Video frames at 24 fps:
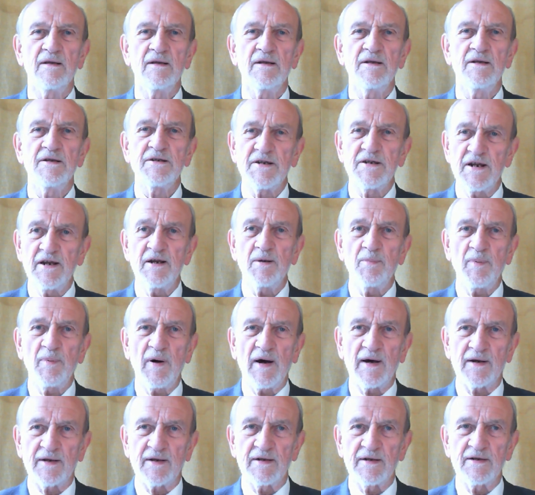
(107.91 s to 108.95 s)
Senior
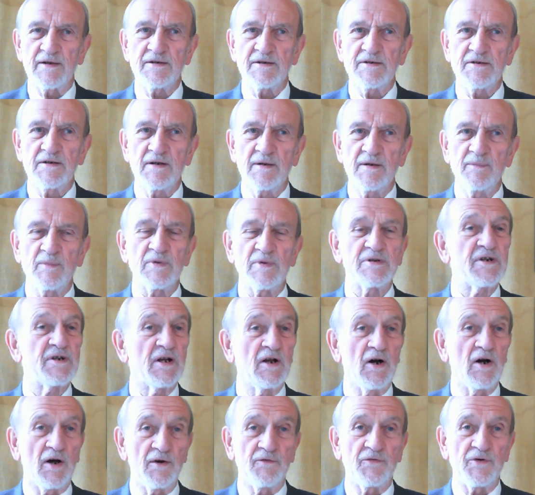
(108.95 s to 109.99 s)
partners, Mr.
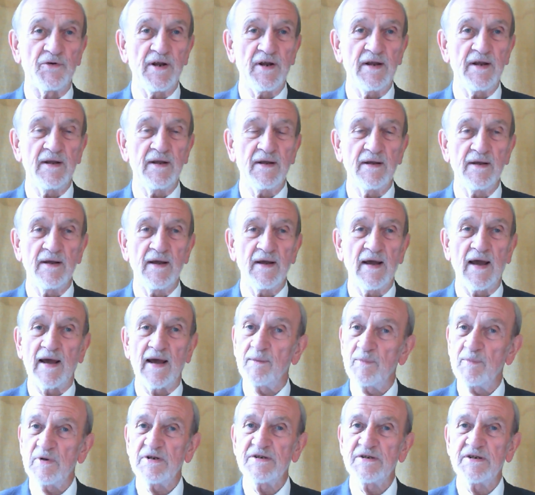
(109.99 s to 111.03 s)
Godfrey and
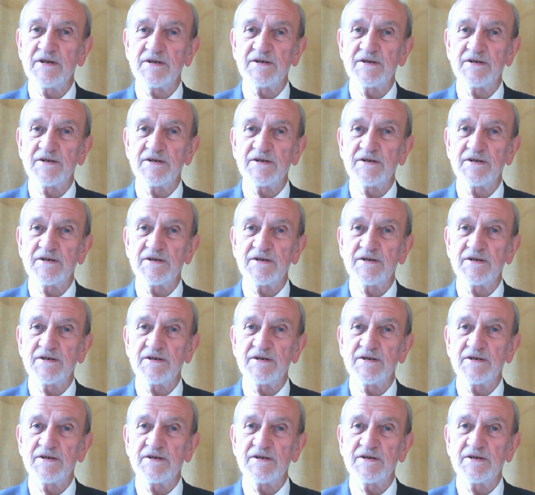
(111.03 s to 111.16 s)
Mr.